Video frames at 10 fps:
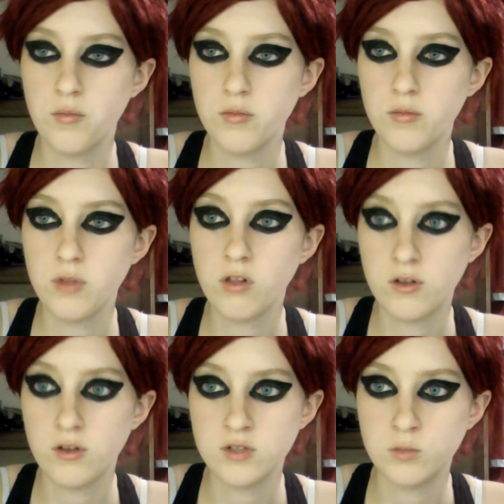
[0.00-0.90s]
the love
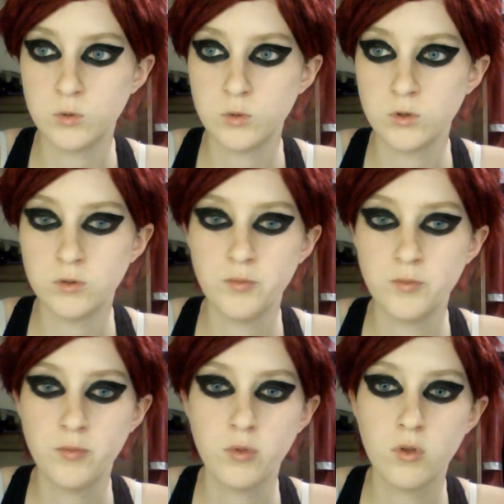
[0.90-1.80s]
symbol.
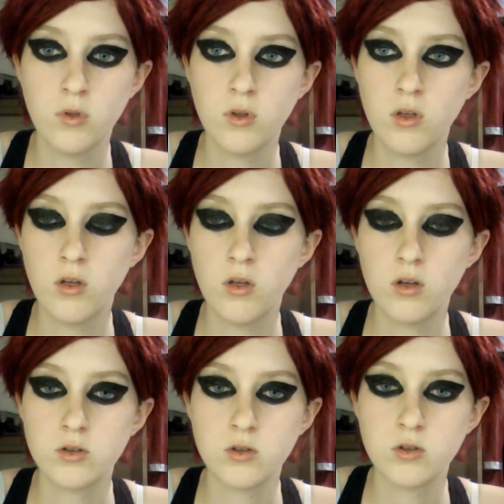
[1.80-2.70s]

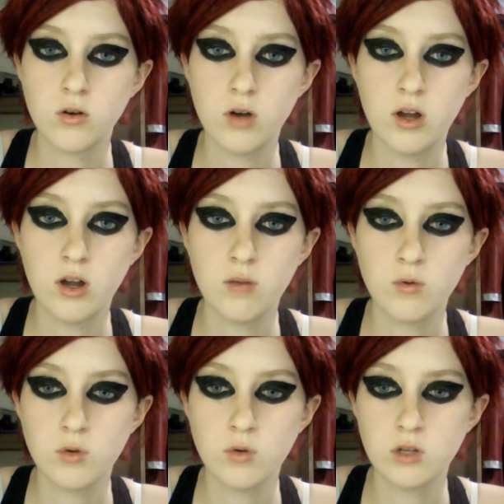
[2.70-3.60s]
So I'm
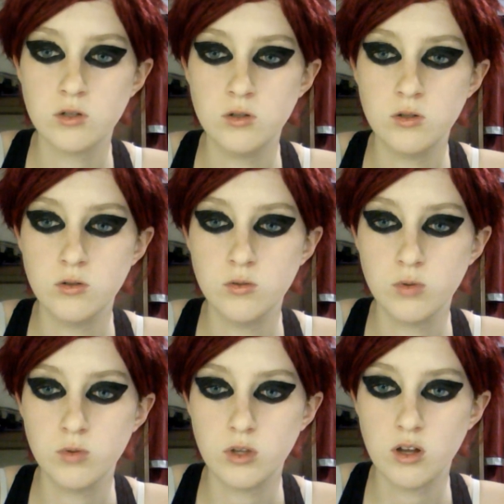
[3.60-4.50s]
going to bring
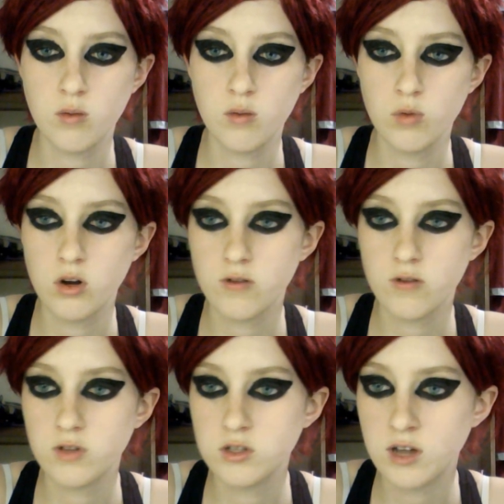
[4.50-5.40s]
that up and put it off to the
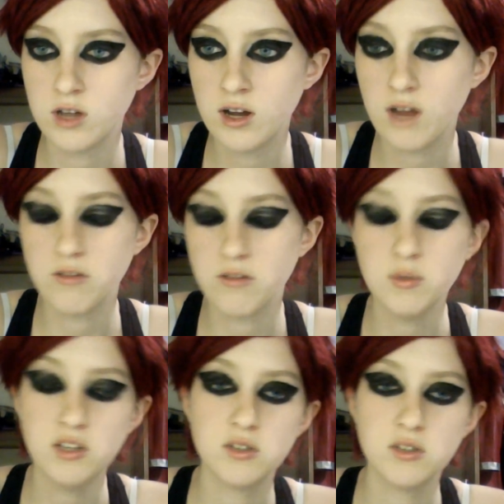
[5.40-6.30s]
side. I flipped
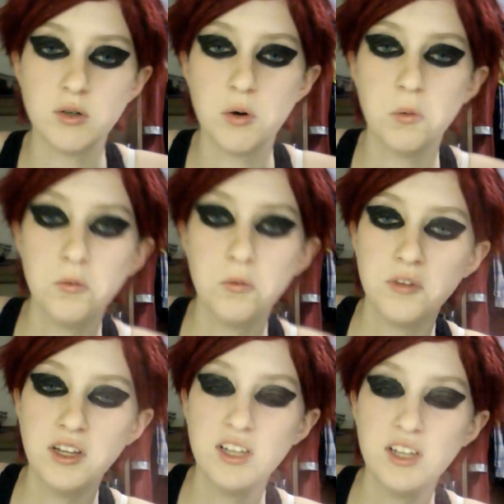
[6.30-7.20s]
it, so
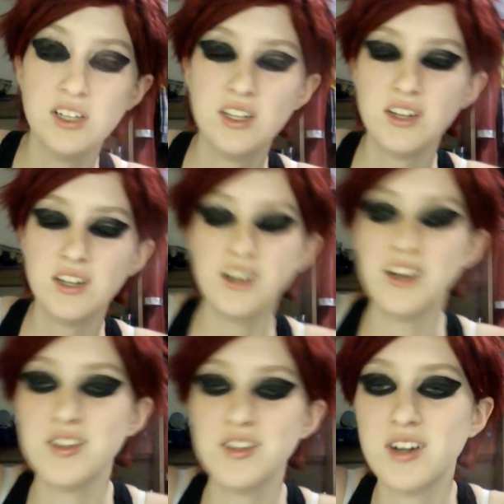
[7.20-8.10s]
hopefully I can
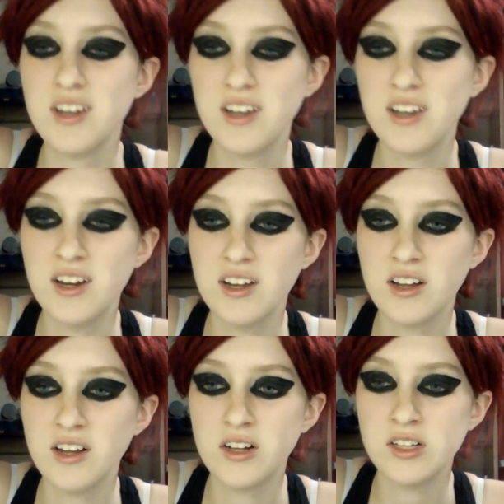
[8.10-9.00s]
try to get it.
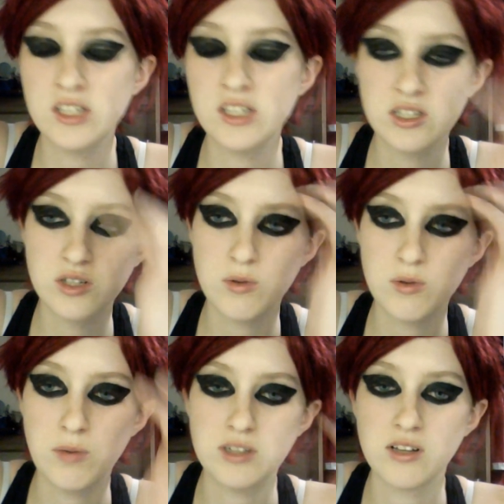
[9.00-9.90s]
I'll at least do some of the
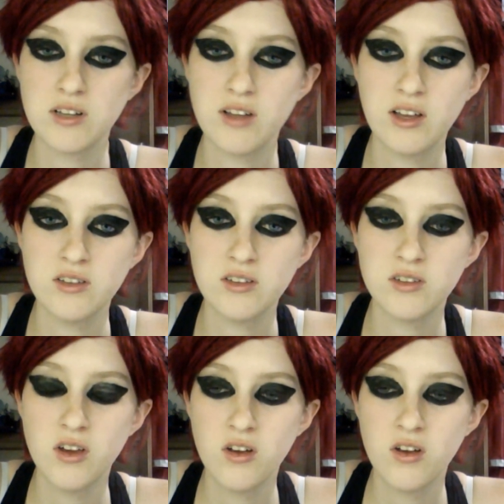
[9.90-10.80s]
basic lines.
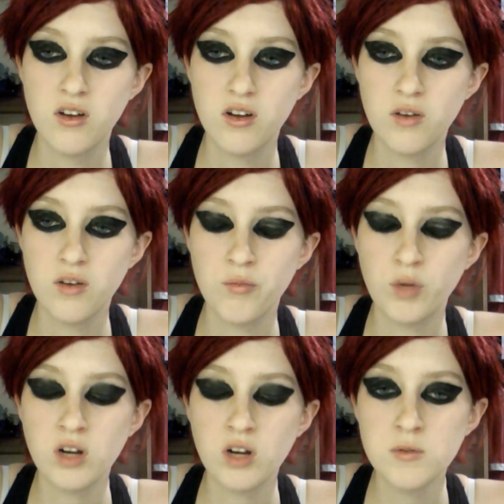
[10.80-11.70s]
When it
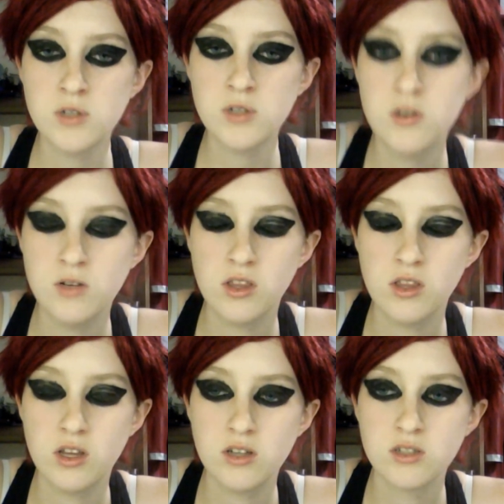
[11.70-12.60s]
comes to doing
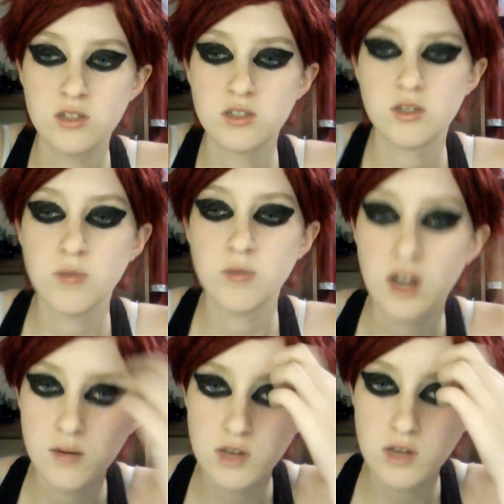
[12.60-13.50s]
this, sometimes
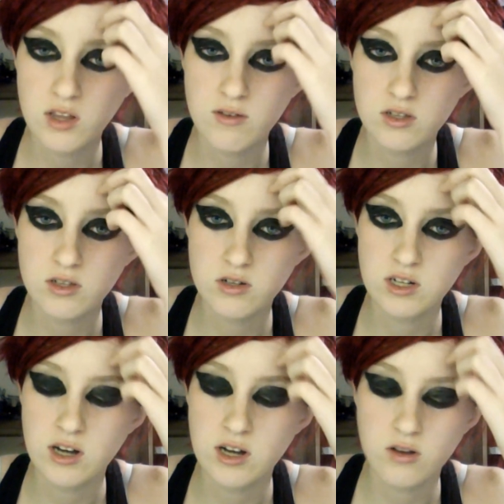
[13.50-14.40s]
I leave it straight
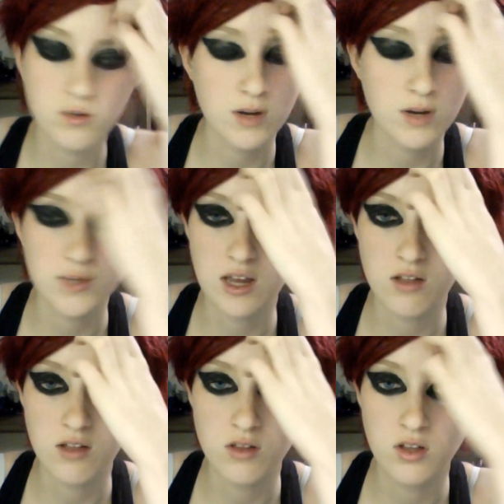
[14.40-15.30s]
down, sometimes I angle
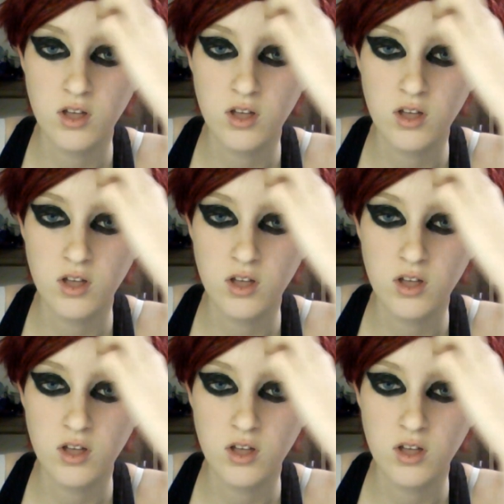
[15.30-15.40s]
it.